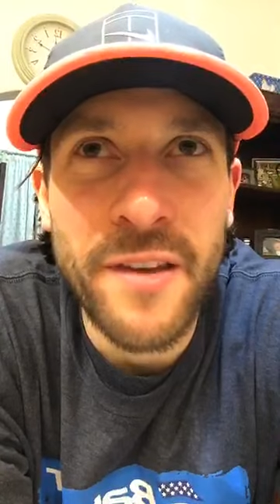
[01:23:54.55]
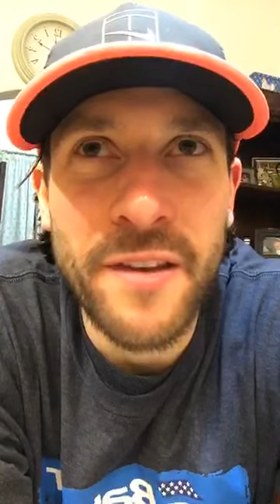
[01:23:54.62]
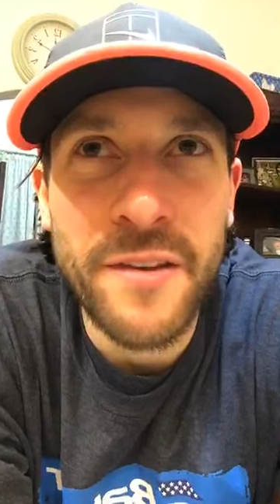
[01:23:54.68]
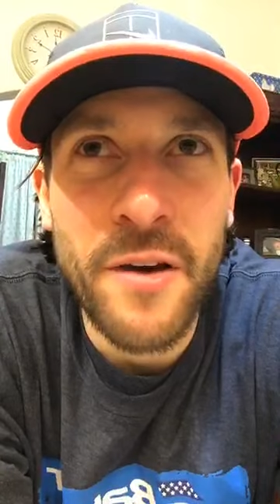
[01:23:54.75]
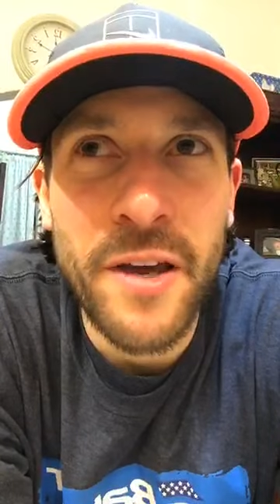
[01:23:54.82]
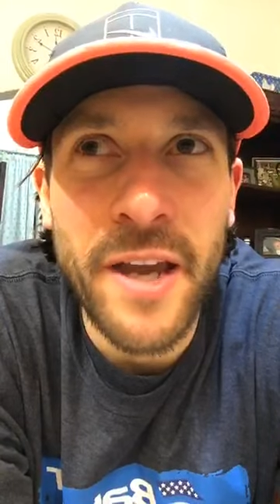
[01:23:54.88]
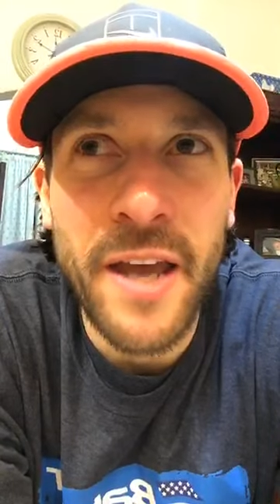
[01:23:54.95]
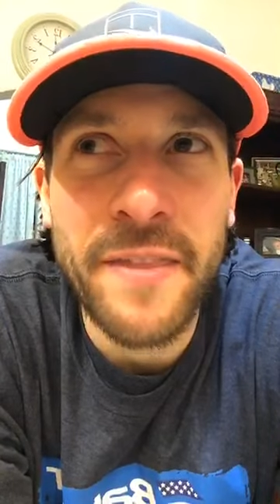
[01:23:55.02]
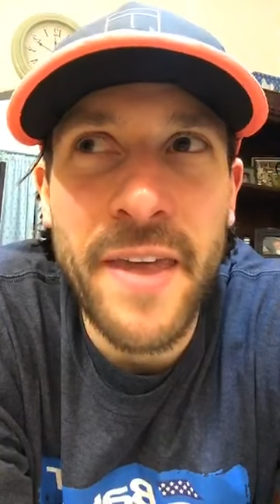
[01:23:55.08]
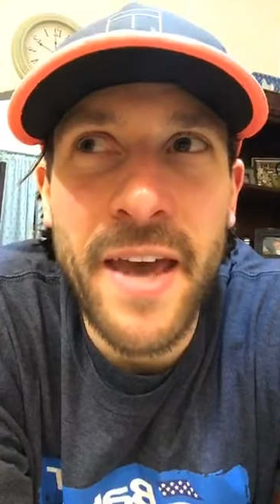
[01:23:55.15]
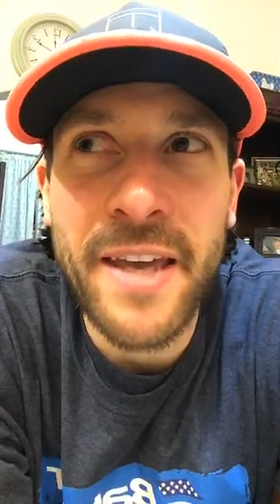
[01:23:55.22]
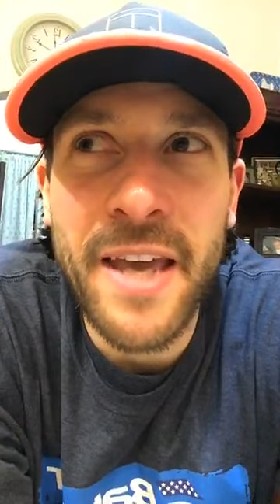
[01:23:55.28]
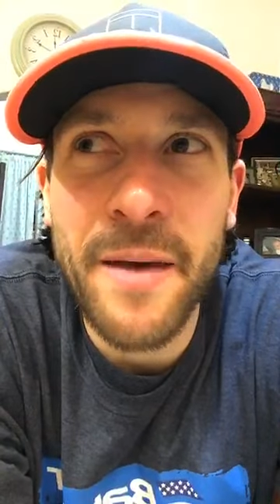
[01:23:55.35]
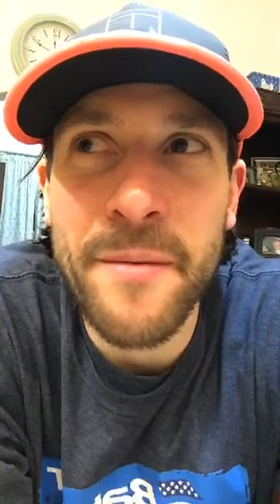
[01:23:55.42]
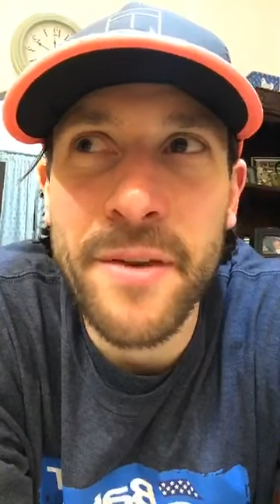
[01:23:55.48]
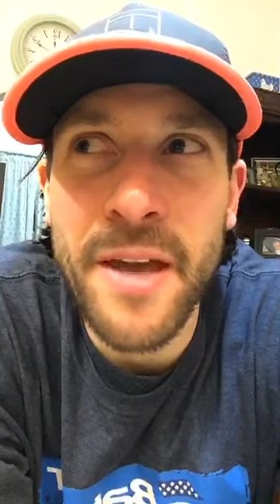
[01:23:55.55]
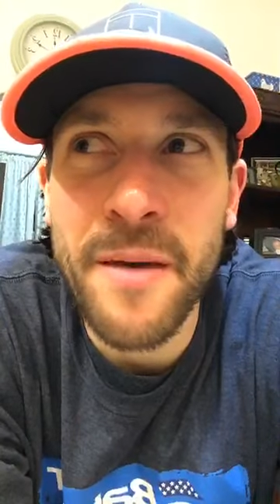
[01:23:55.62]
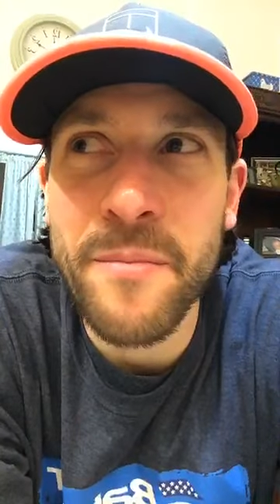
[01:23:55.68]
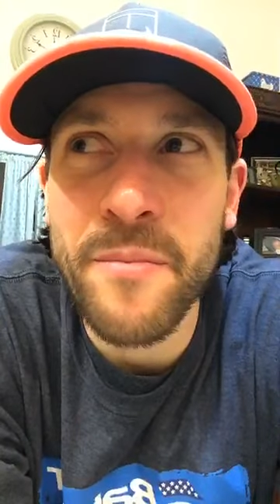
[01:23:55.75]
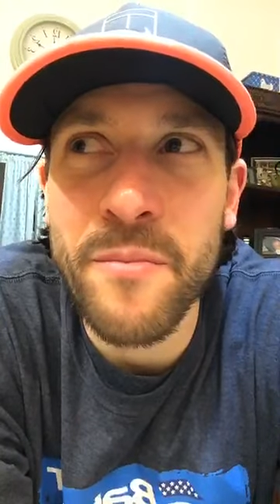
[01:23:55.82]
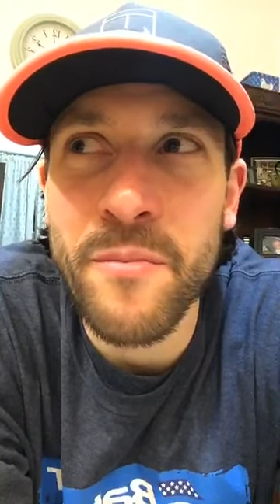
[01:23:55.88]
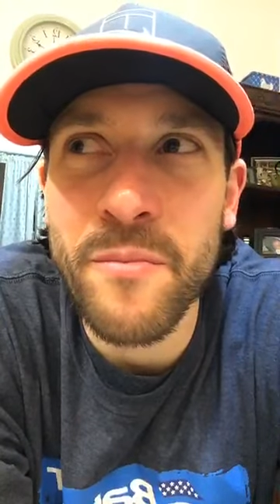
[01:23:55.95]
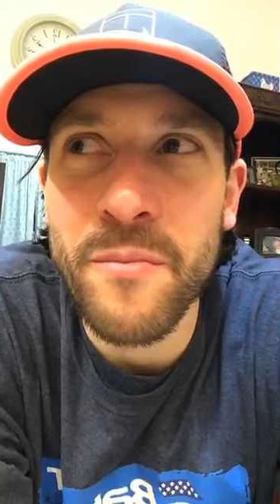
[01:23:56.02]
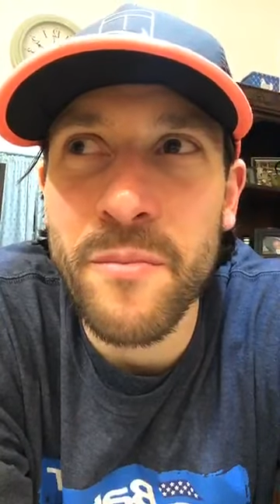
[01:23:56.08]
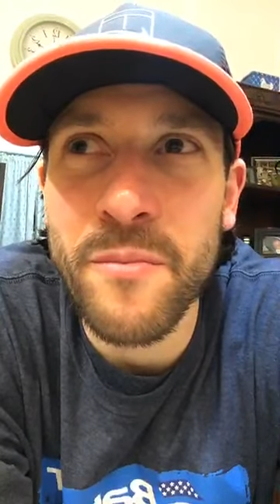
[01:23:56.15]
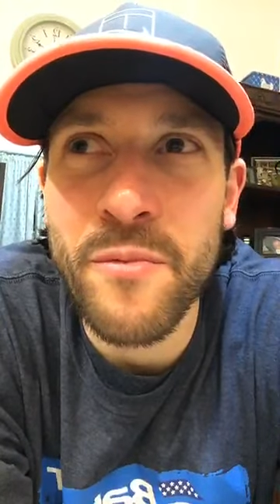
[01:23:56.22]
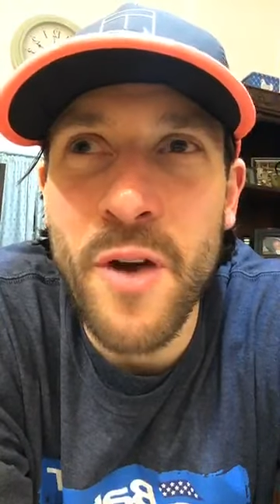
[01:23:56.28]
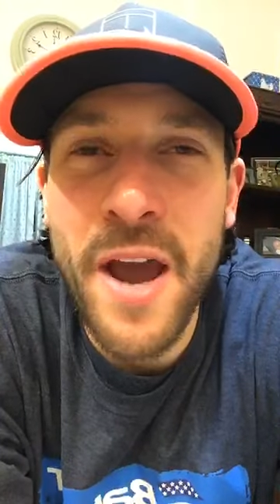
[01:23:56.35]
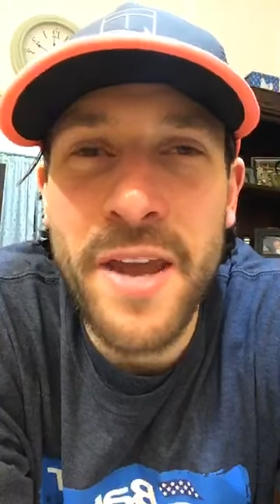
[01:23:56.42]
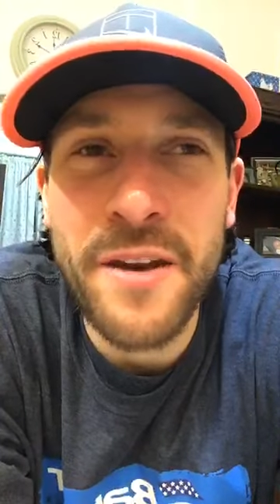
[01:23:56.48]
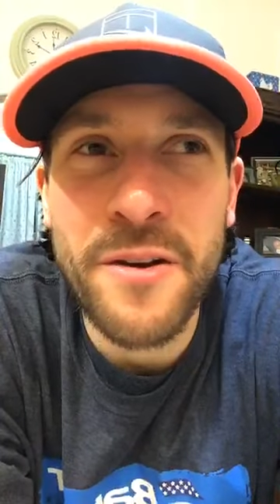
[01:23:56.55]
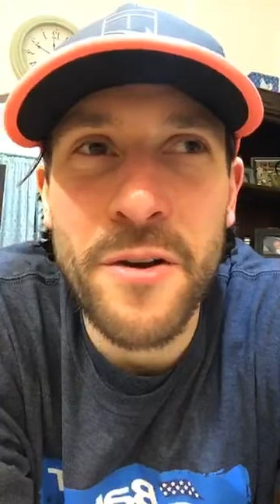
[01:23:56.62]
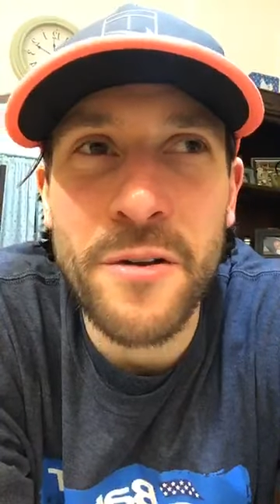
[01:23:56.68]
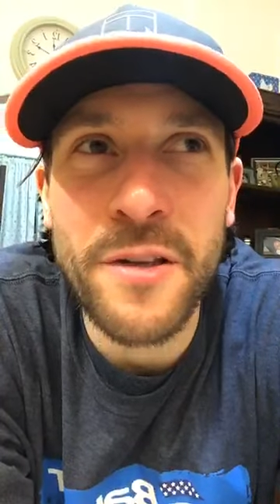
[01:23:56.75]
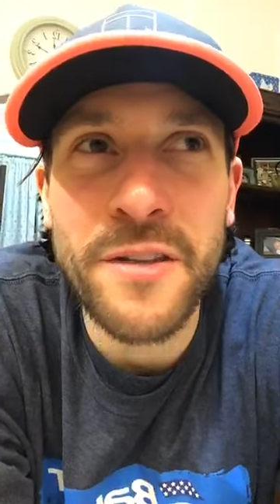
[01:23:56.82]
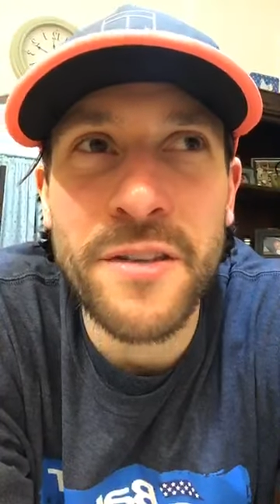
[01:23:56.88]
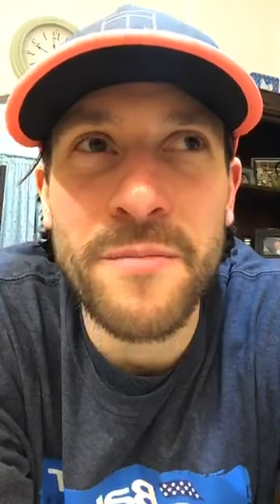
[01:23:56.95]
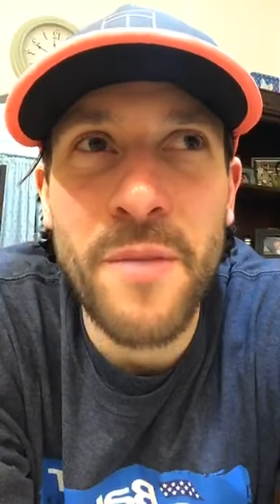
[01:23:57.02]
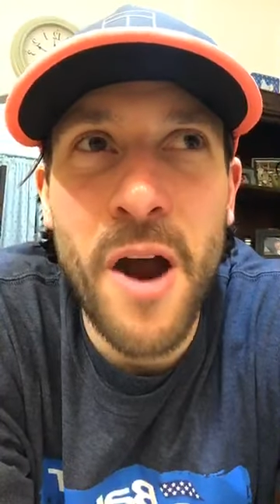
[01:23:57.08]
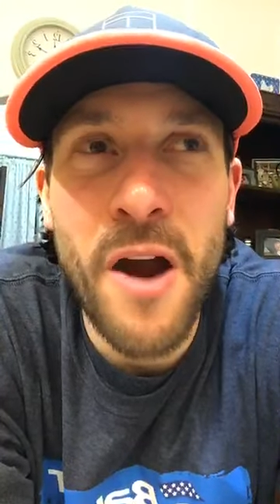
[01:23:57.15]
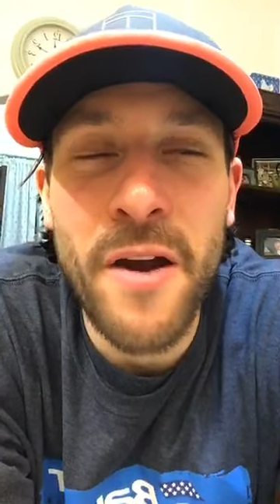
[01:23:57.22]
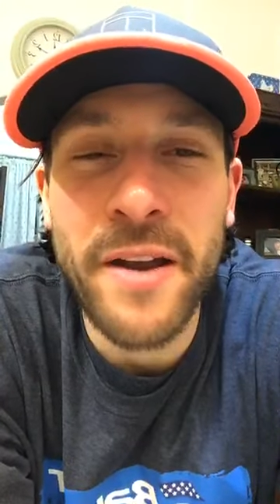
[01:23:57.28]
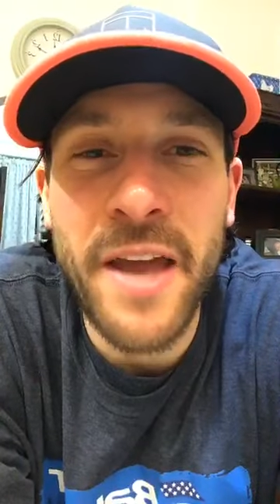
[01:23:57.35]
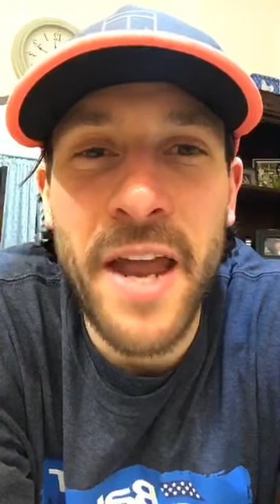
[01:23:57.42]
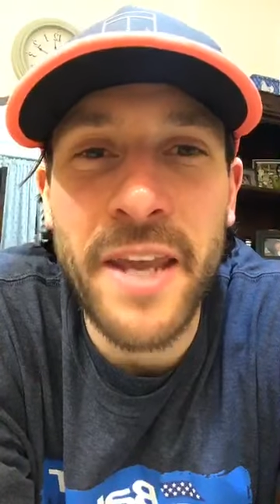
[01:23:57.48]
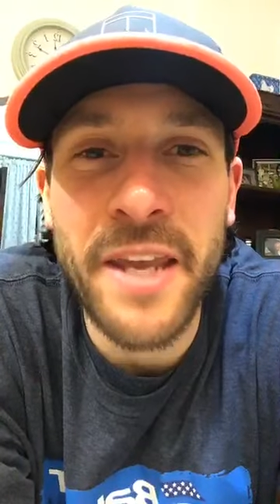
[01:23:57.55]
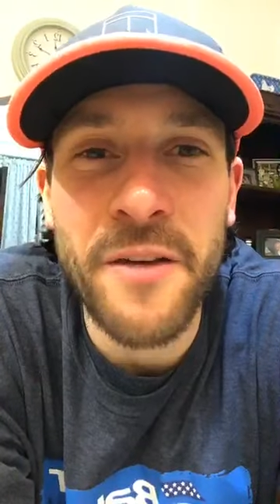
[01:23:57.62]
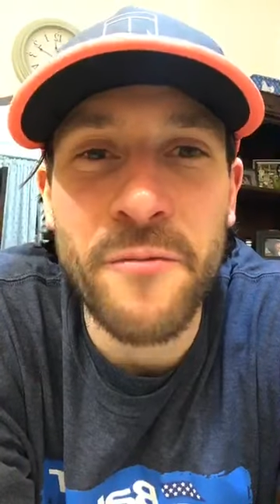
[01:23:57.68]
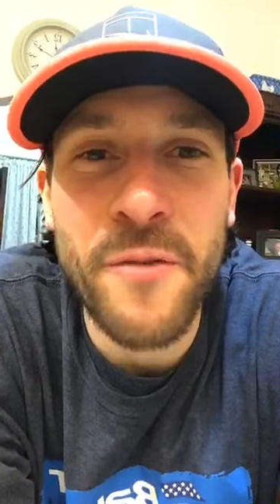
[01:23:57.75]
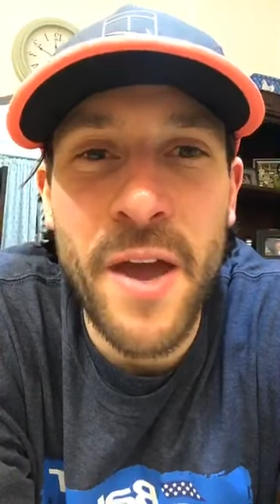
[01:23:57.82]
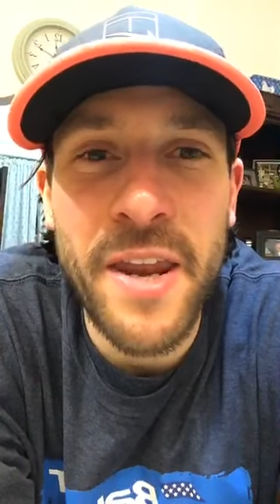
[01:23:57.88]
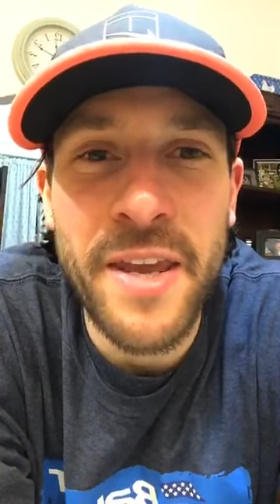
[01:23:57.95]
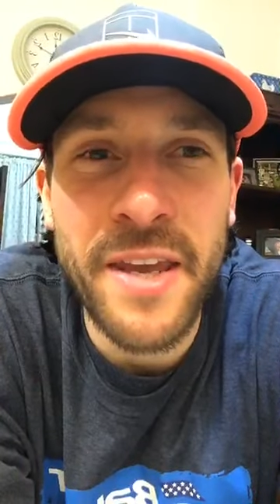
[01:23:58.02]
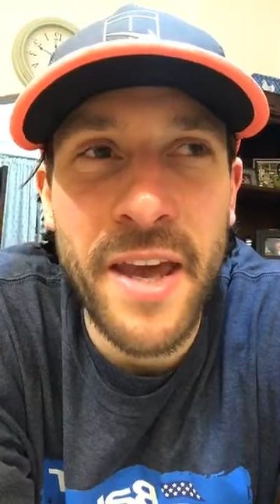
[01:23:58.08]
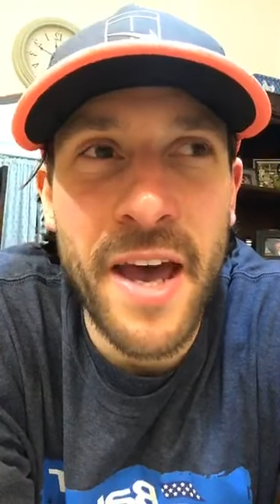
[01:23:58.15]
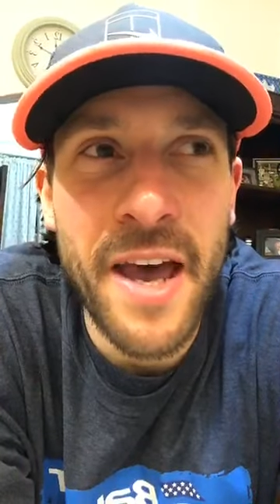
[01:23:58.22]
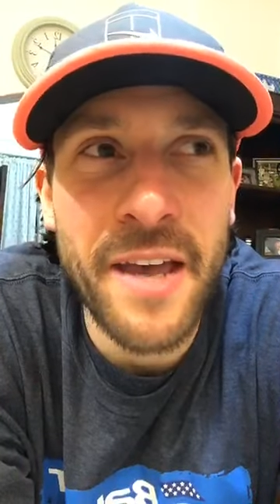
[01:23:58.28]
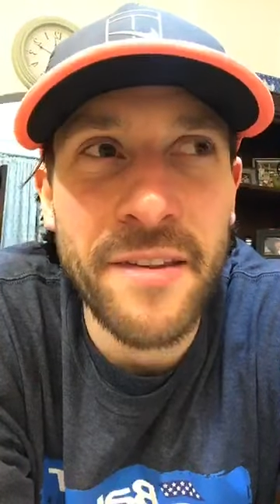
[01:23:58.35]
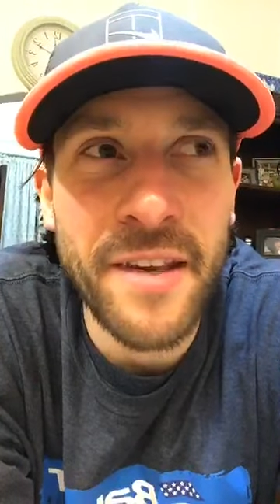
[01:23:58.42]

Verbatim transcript: So I got that coming up bright and early tomorrow. I got to get ready, guys.